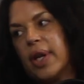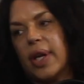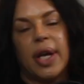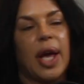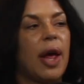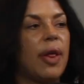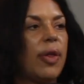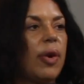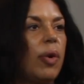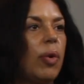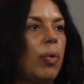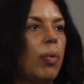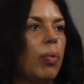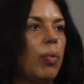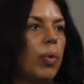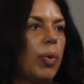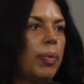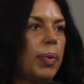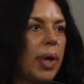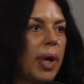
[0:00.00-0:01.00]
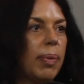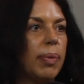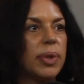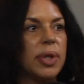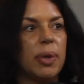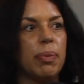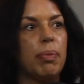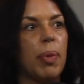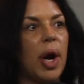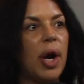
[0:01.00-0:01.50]
together we'll be able
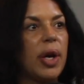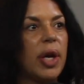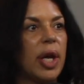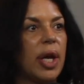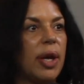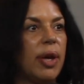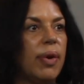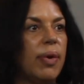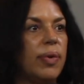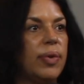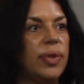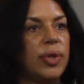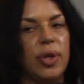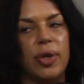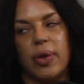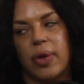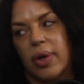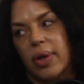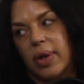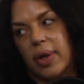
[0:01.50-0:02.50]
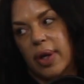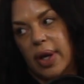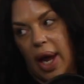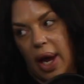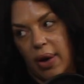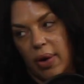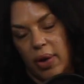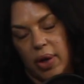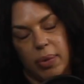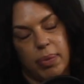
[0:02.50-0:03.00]
to market you so you can
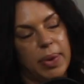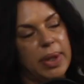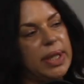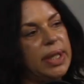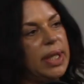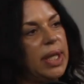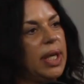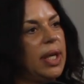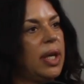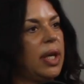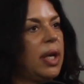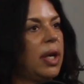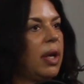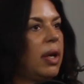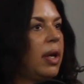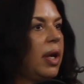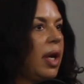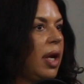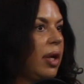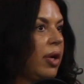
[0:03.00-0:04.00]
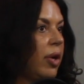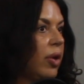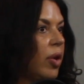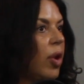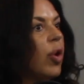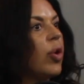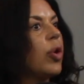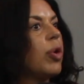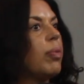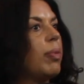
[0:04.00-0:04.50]
not only be seen in your
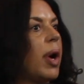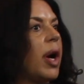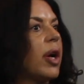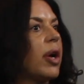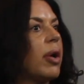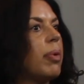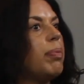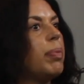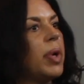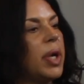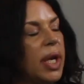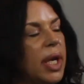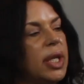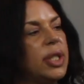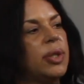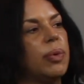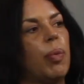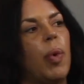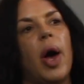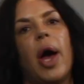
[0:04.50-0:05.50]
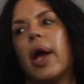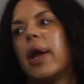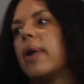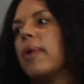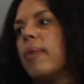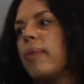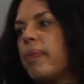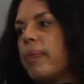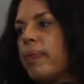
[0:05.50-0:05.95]
local market, but nationwide.